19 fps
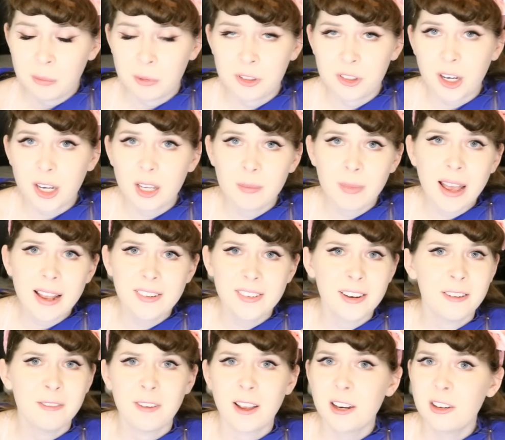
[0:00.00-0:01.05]
which I
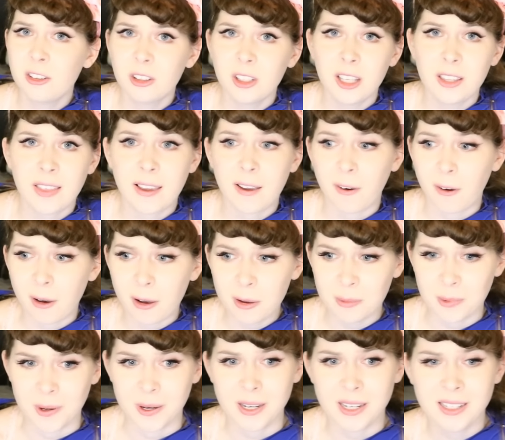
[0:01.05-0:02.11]
imagine eventually they
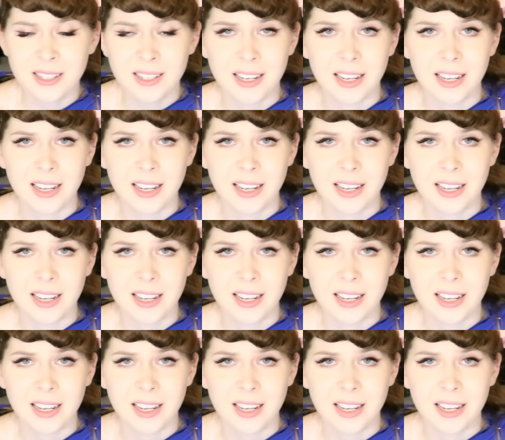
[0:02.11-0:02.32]
all would,